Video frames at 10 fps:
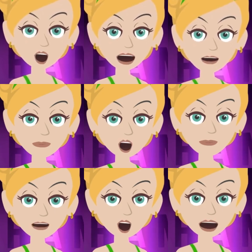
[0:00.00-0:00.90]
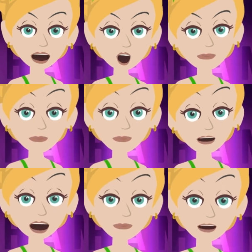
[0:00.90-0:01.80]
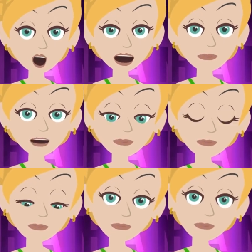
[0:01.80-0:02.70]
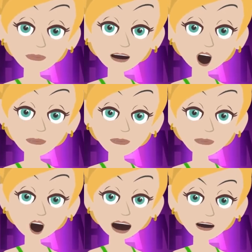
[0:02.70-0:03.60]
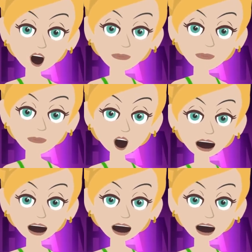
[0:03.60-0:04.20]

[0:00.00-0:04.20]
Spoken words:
So let's say that you're standing in a what-isness